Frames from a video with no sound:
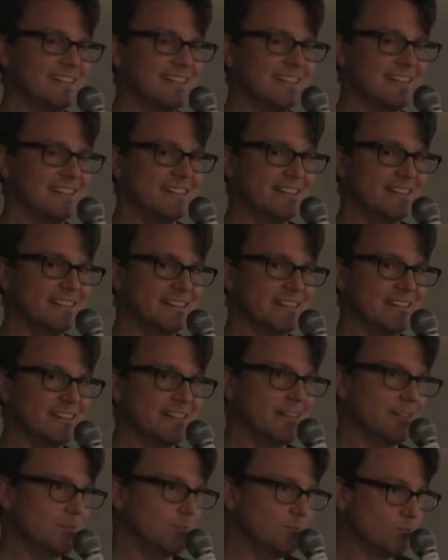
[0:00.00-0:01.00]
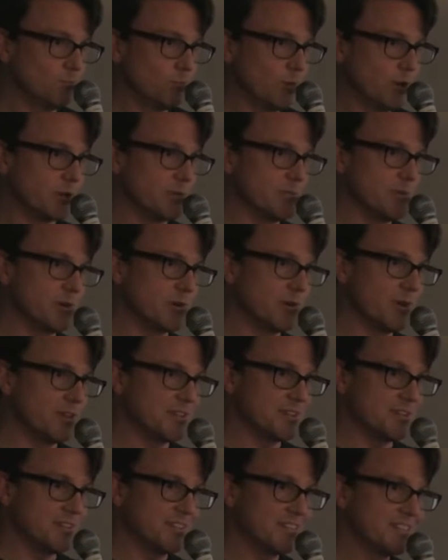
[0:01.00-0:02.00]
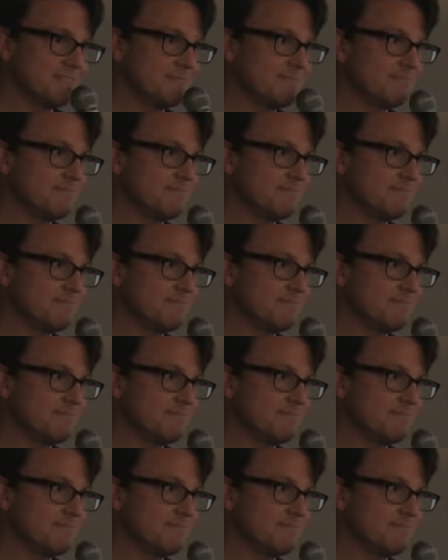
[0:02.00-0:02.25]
uh, and I welcome your questions.